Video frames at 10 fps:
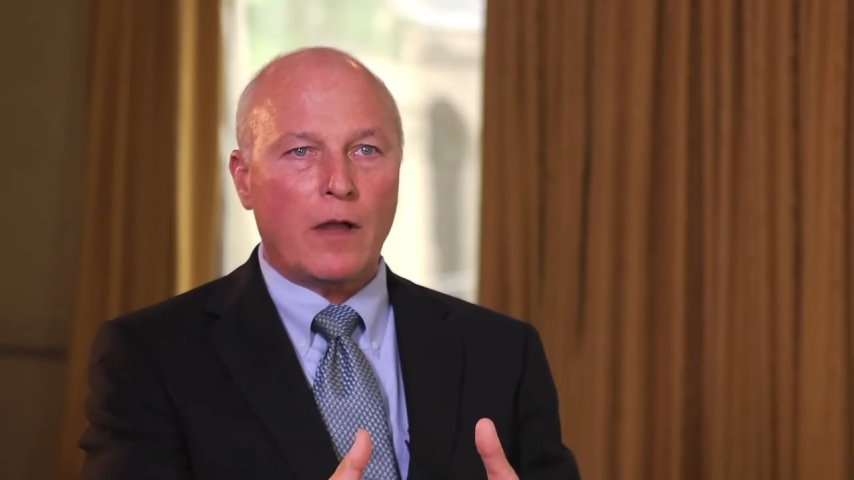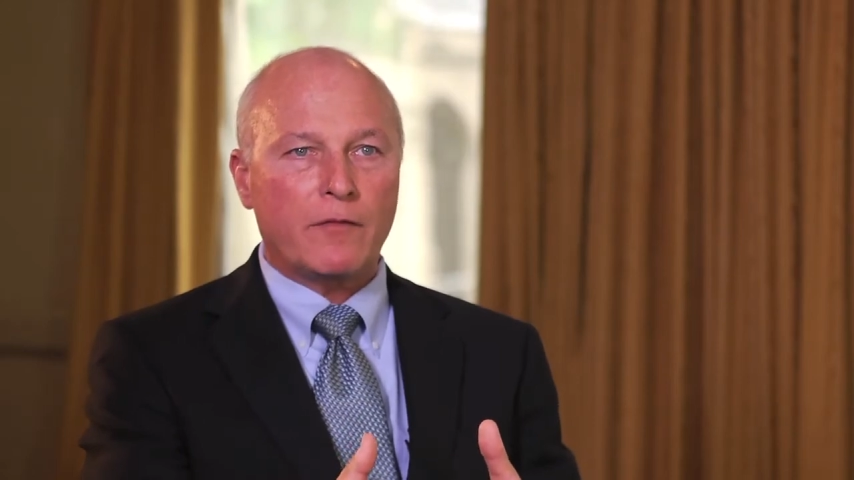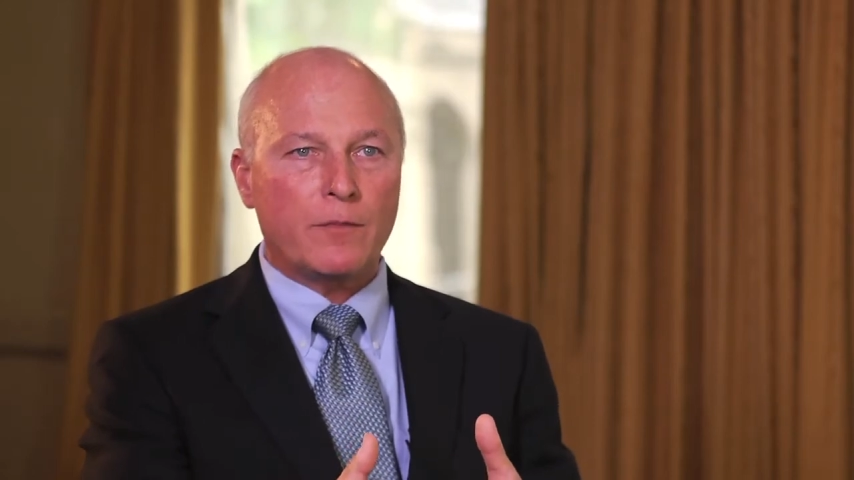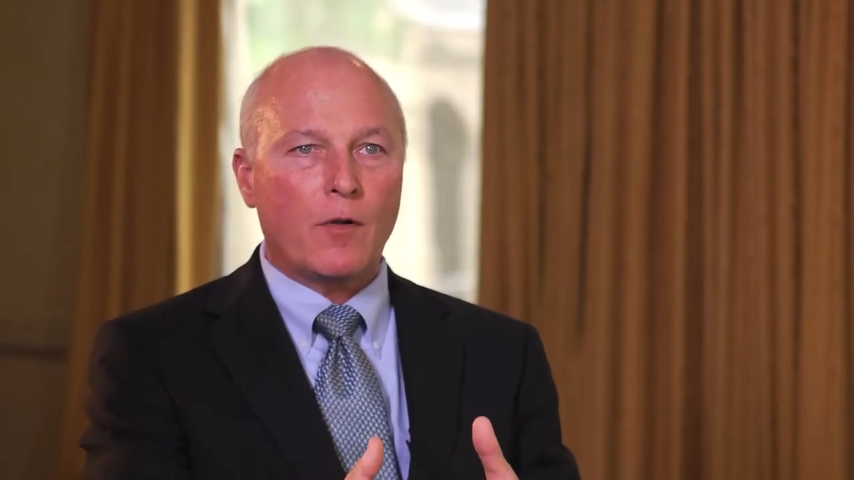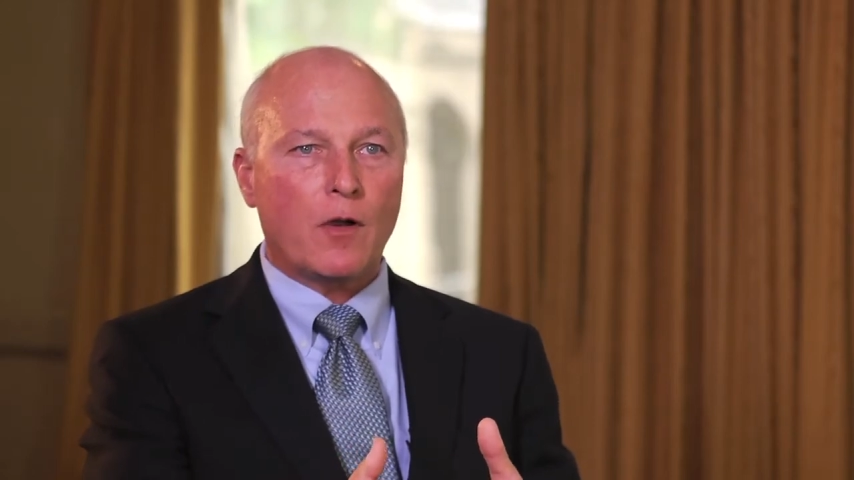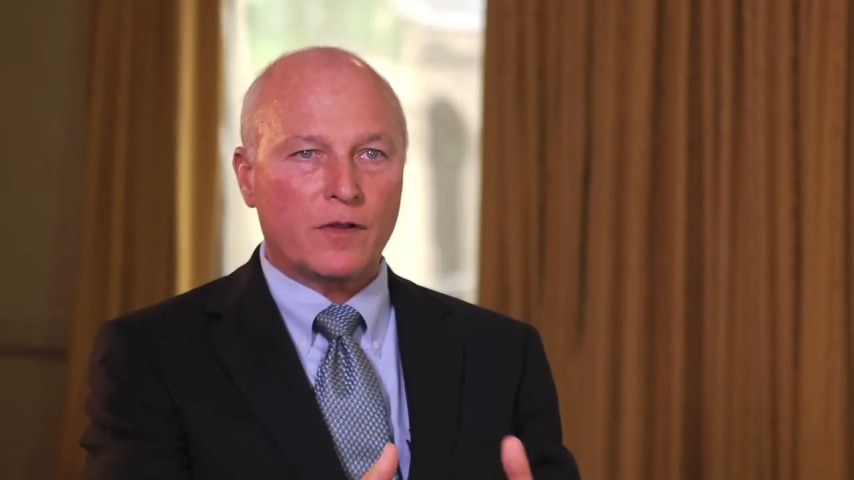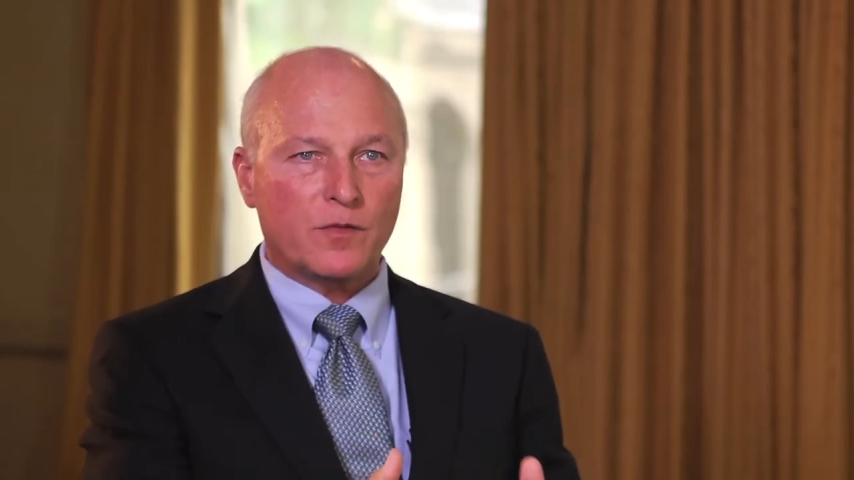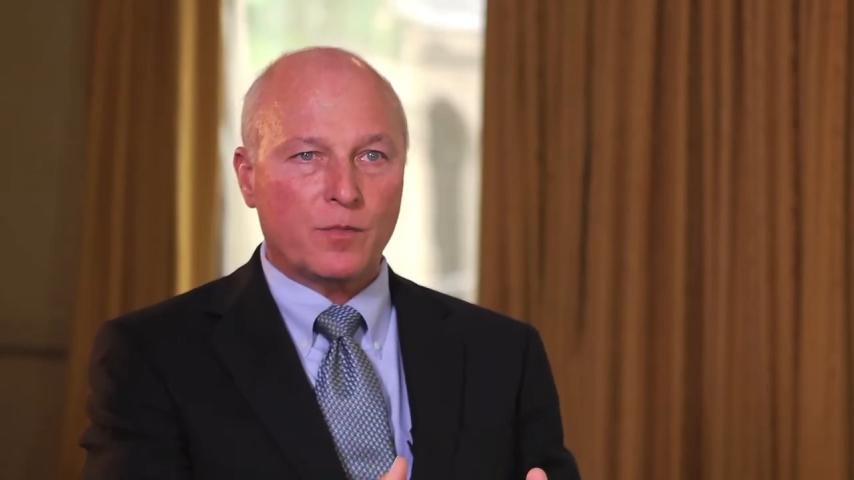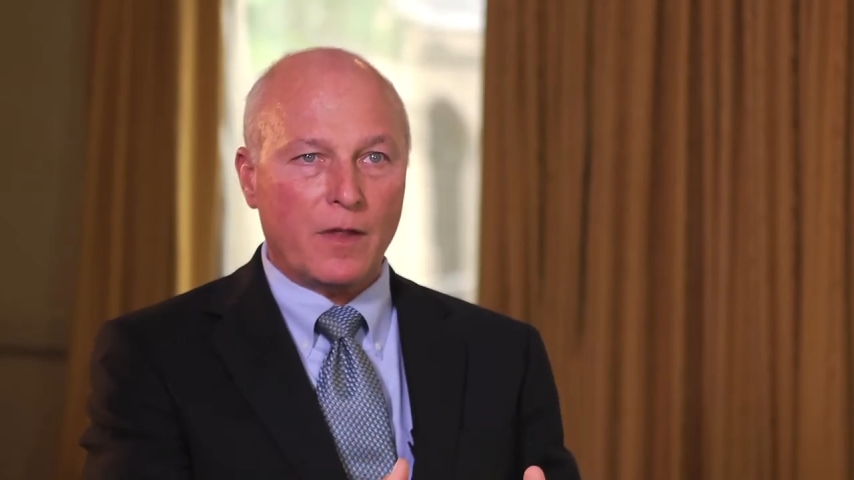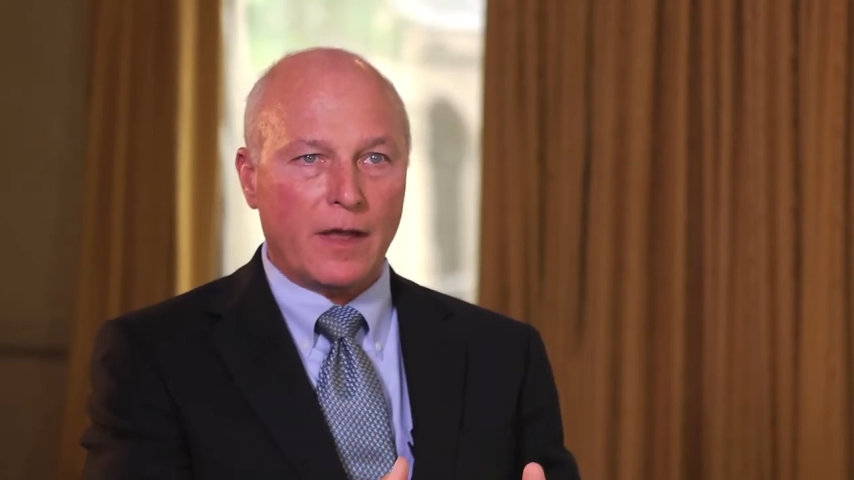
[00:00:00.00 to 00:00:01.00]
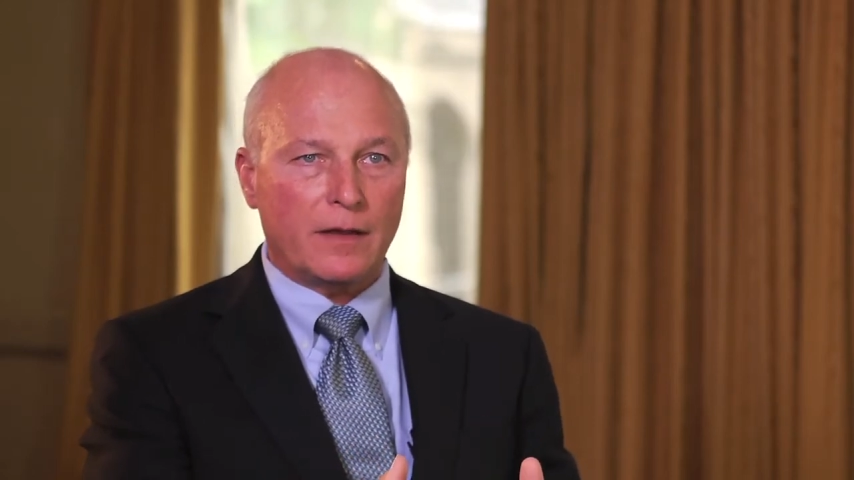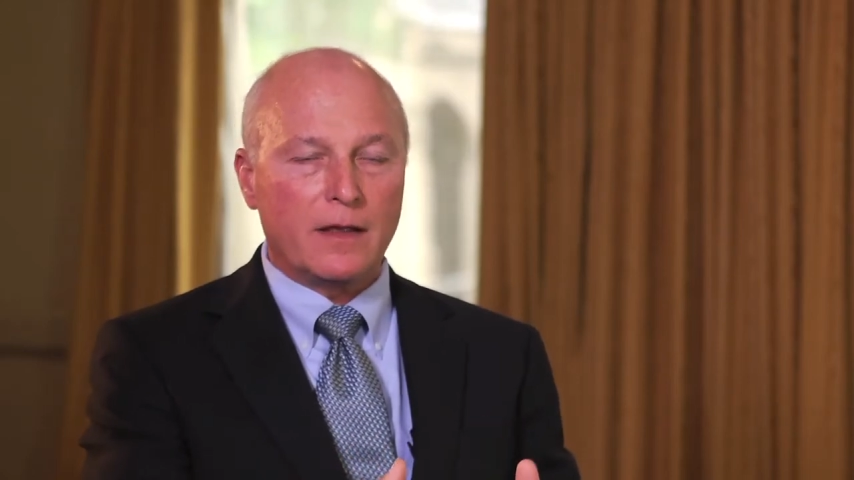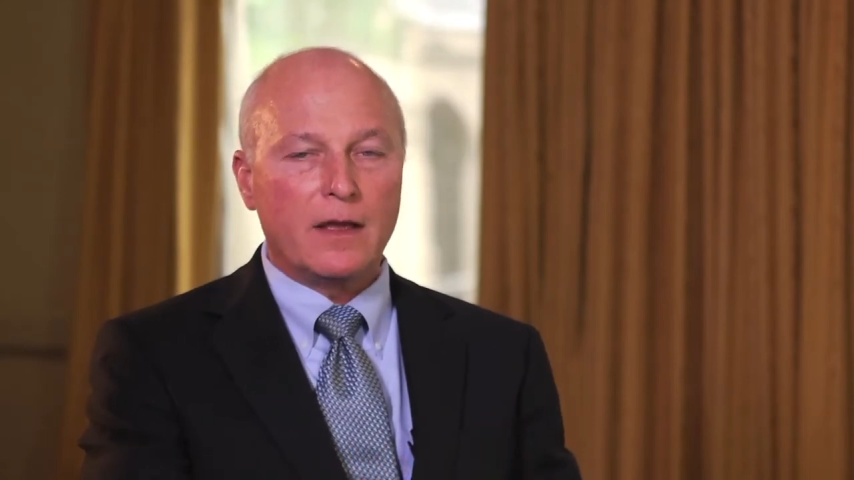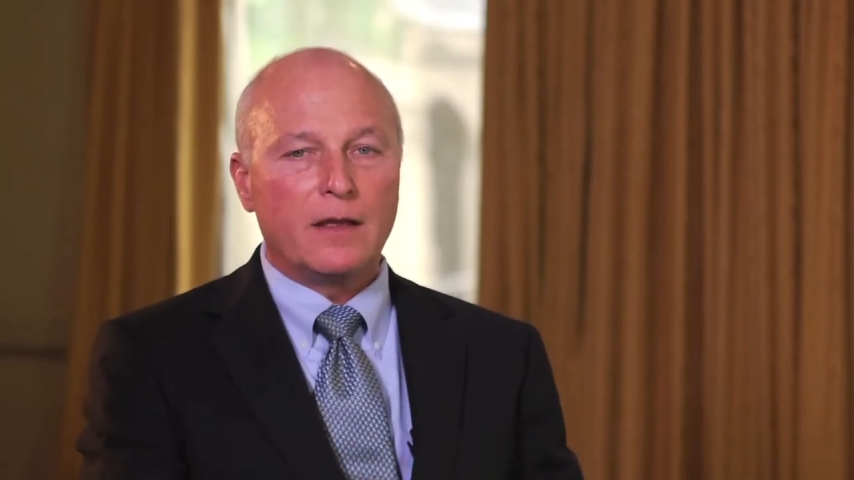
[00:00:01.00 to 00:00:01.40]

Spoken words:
every party's playing.